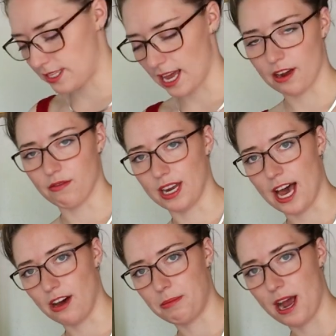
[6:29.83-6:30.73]
say, I run
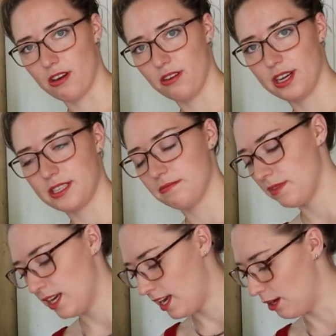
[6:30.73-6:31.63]
out of Paraloid,
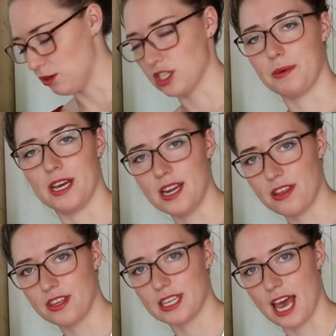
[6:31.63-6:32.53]
it'll just be
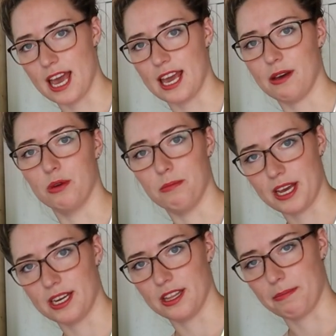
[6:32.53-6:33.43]
another day, we'll
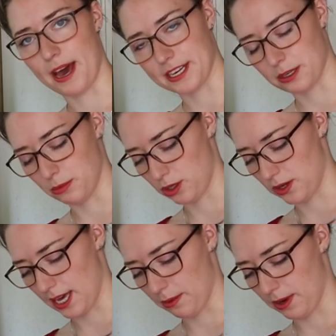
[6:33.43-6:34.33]
make another batch and we'll do
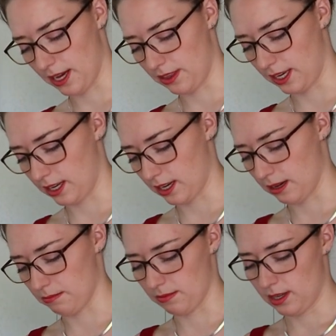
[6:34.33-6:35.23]
it that way. I think
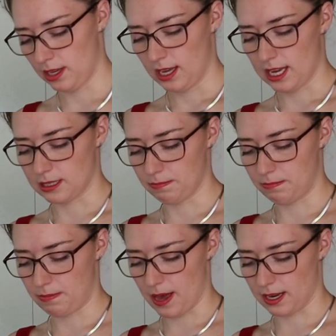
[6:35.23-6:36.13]
it's
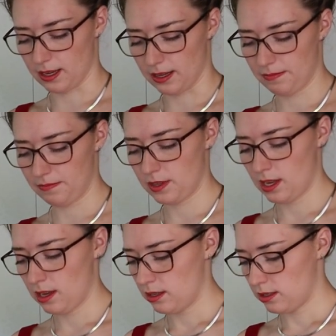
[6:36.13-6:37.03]
better.
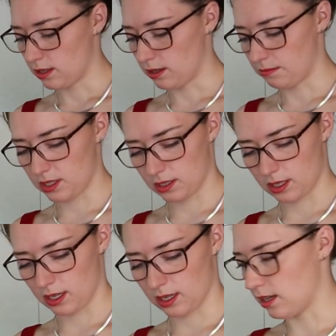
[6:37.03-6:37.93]
So I'm
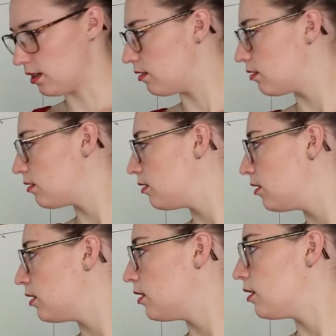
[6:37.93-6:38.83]
just going to
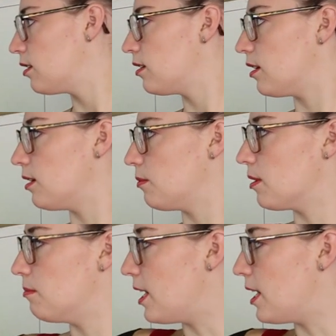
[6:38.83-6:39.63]
want to